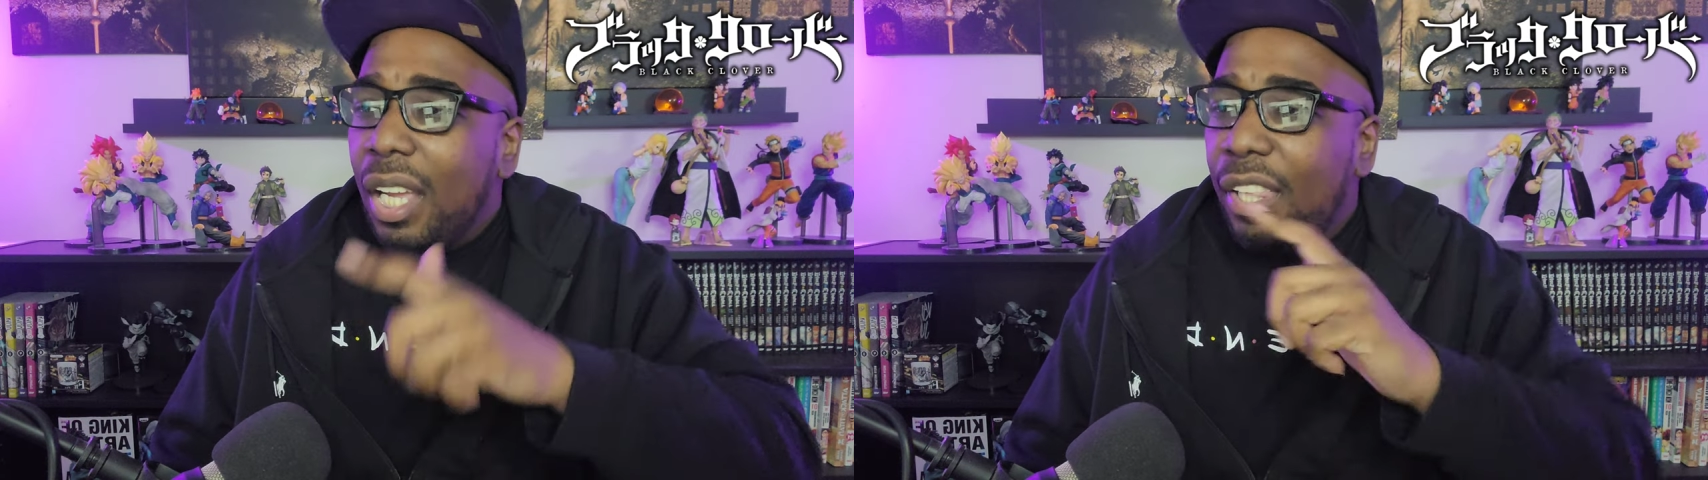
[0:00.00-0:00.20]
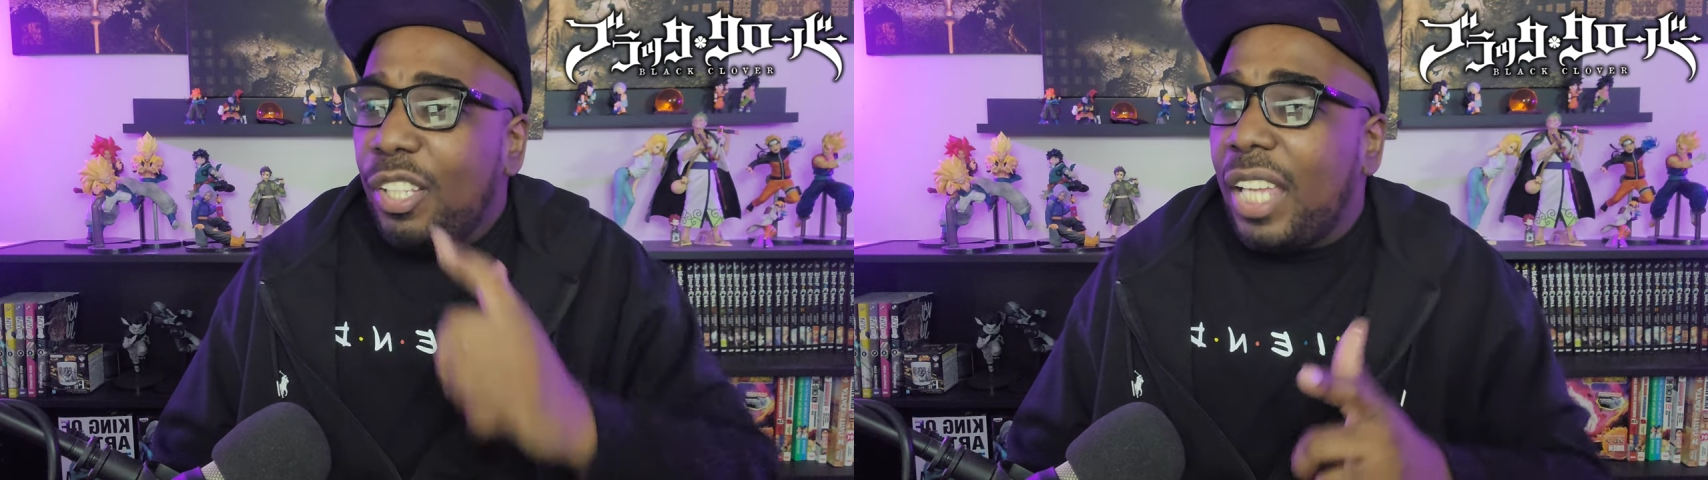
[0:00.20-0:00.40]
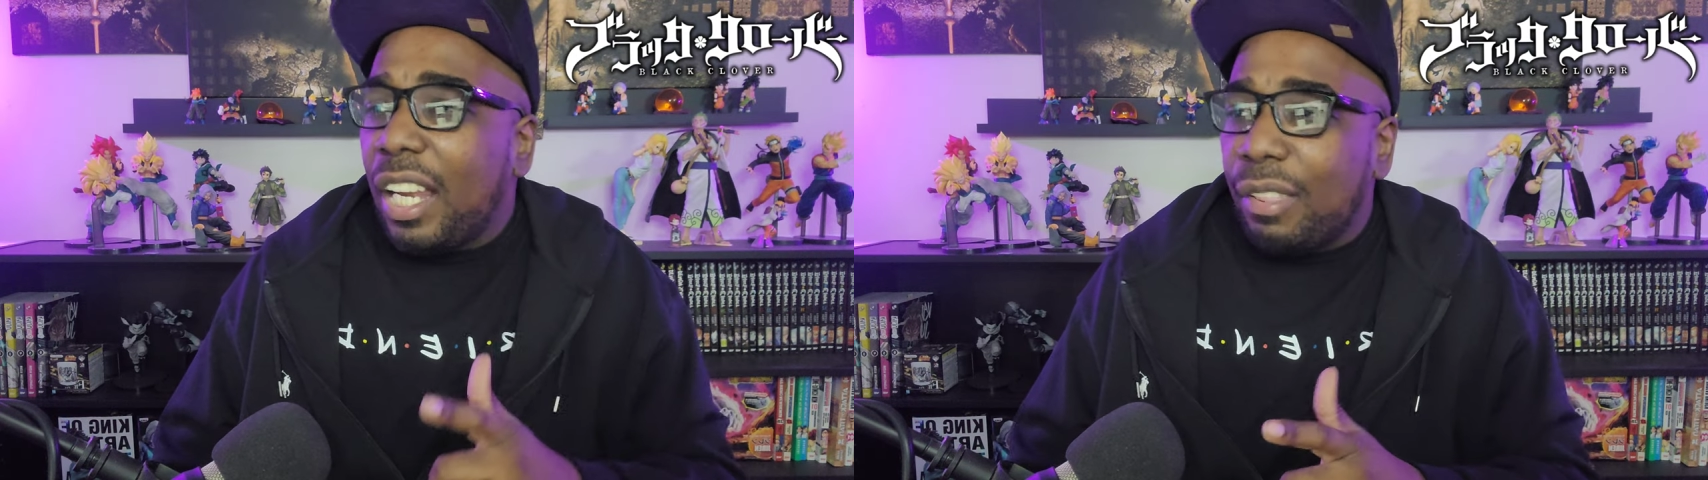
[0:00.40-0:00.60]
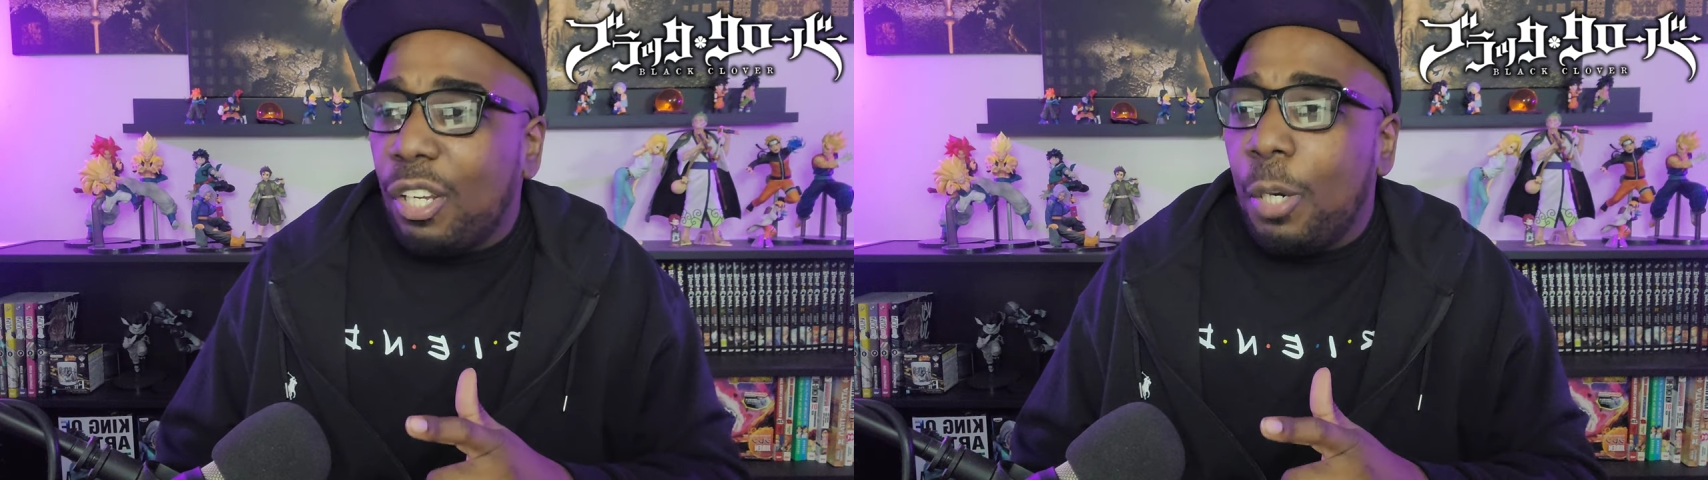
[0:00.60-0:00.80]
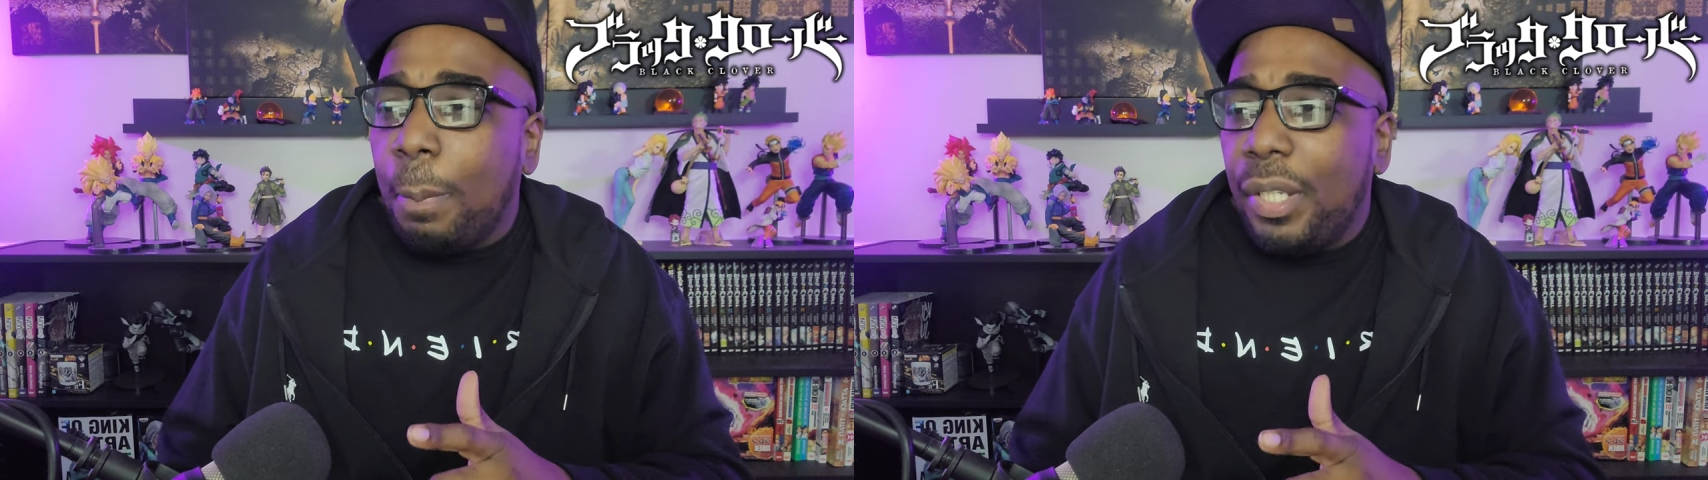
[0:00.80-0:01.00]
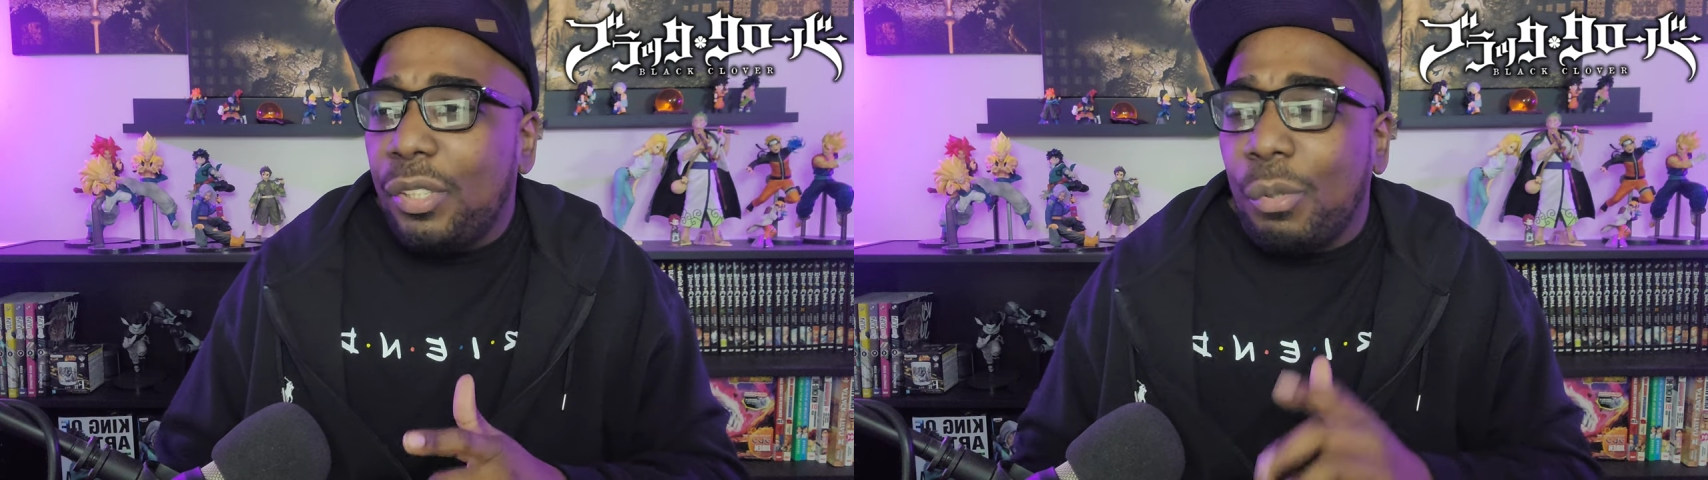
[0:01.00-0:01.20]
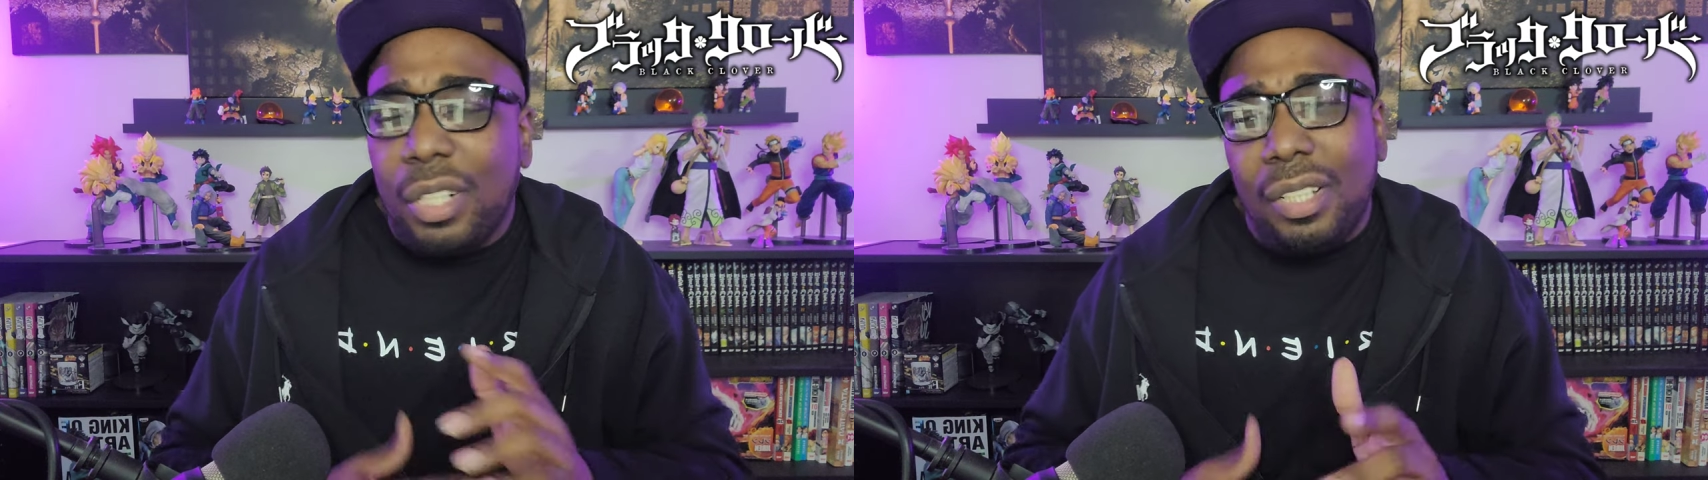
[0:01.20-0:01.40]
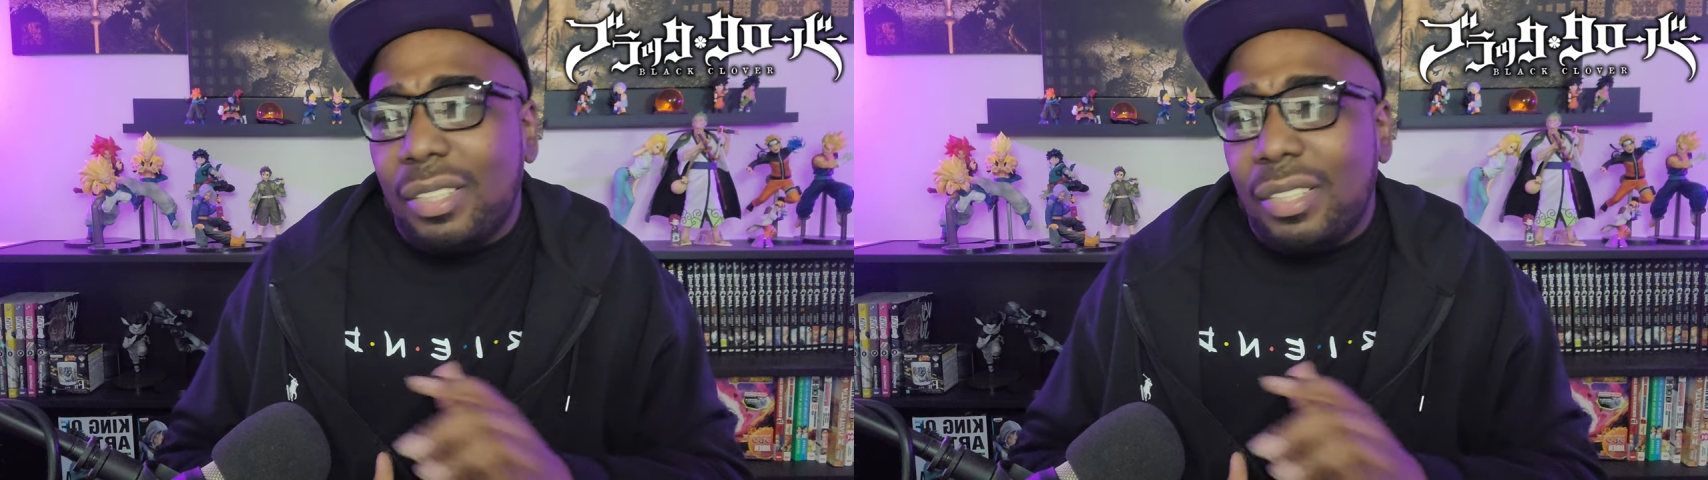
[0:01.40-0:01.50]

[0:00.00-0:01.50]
And then you got a third picture where it